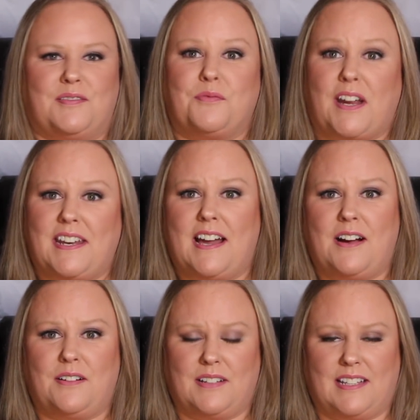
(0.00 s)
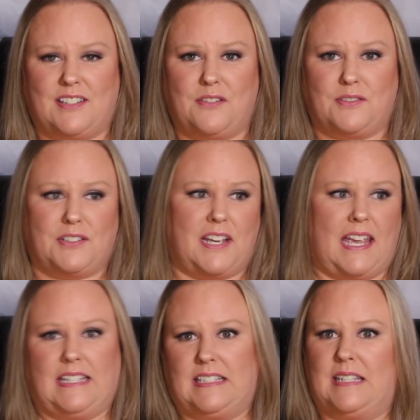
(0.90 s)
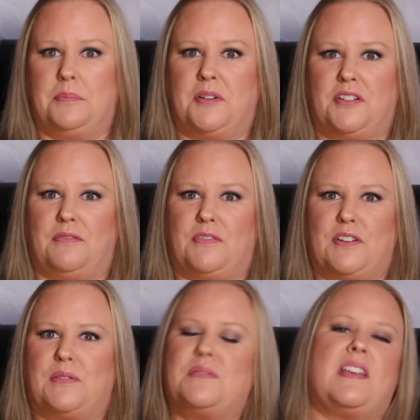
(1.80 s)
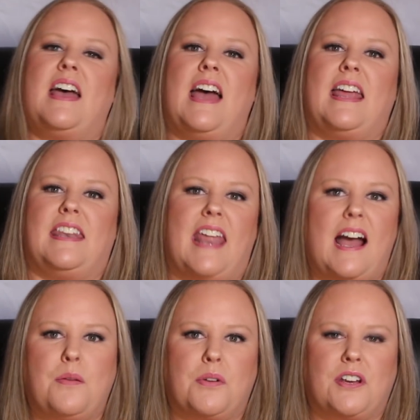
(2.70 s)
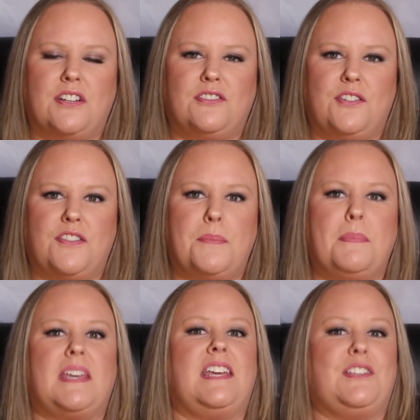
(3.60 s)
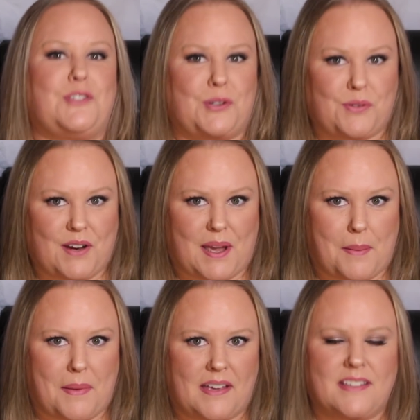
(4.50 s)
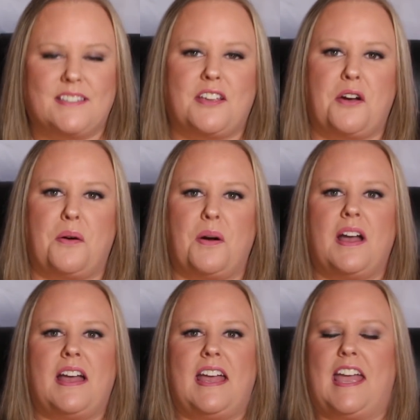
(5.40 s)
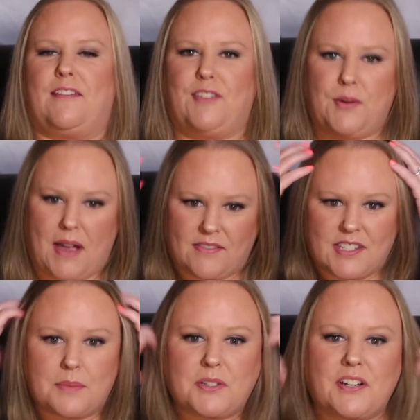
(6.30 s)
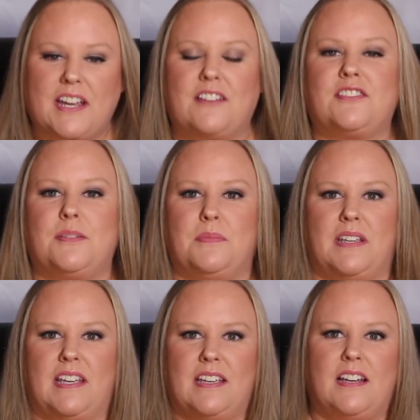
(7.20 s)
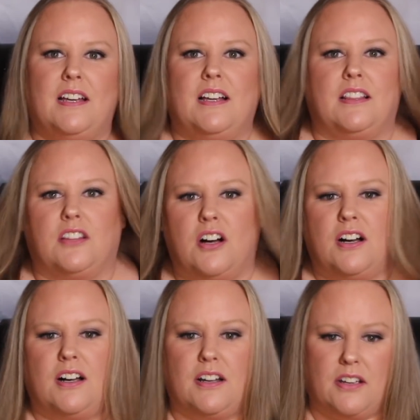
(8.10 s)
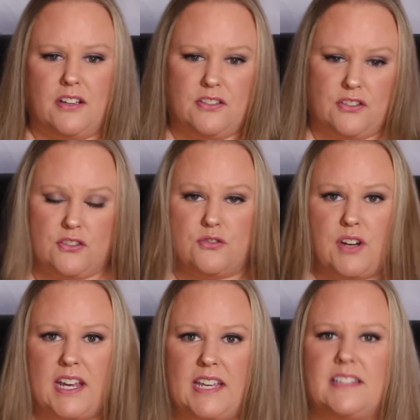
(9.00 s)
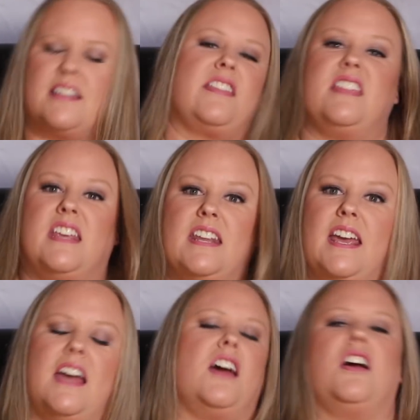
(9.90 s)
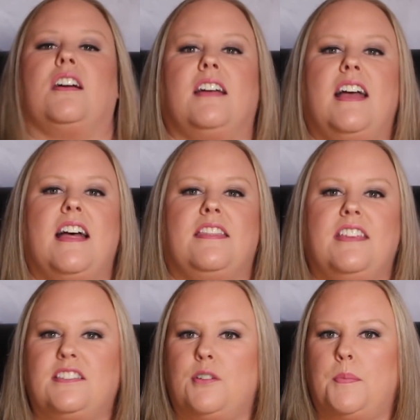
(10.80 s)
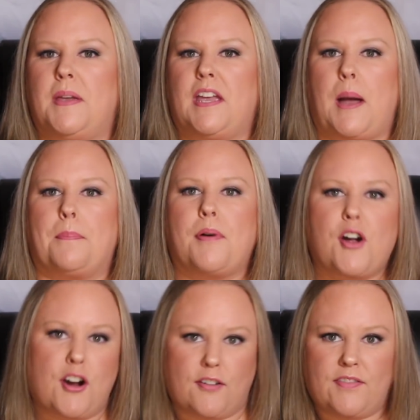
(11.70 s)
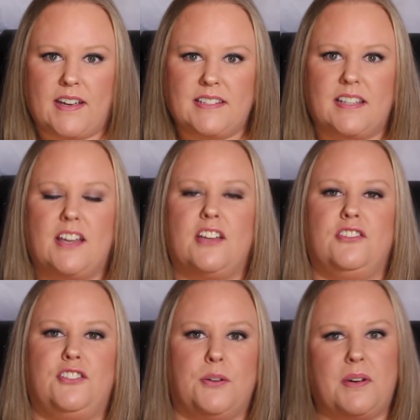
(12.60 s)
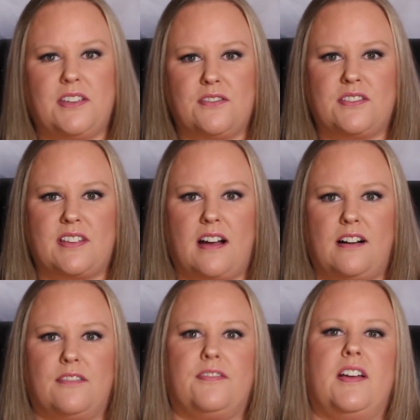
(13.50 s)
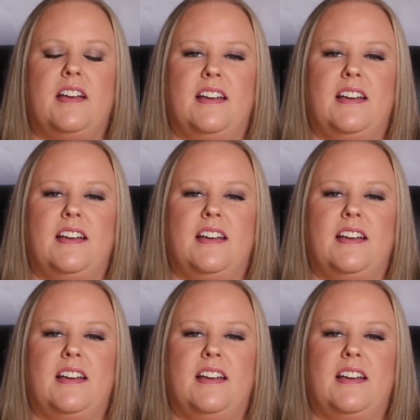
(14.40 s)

right now it's over 18 million views. Now we're going to do the Mickie trim. So if you have similar hair to me, long, straight, thin hair, this will be a perfect do-it-yourself